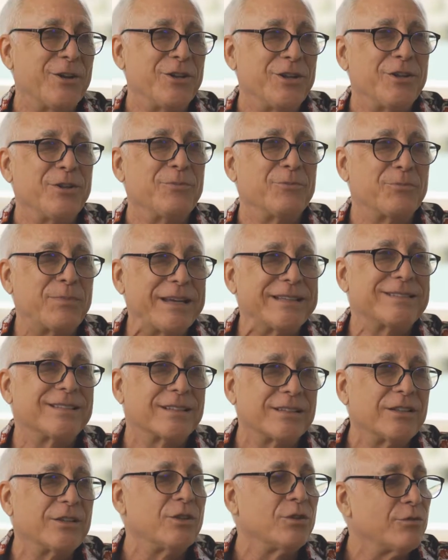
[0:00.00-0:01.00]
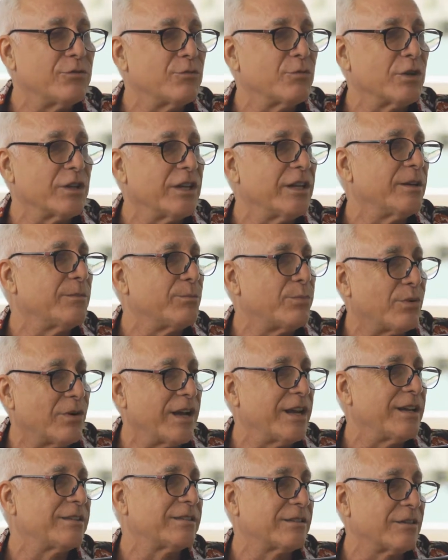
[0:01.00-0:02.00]
know, you, basically, you've really
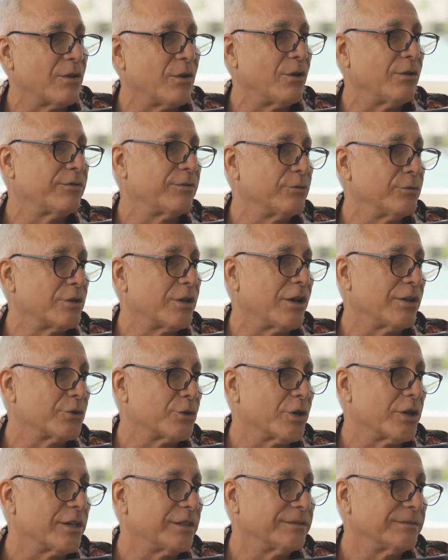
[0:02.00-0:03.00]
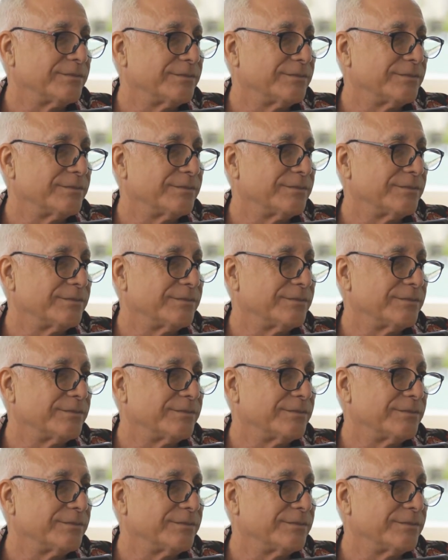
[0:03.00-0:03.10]
embraced the whole food culture.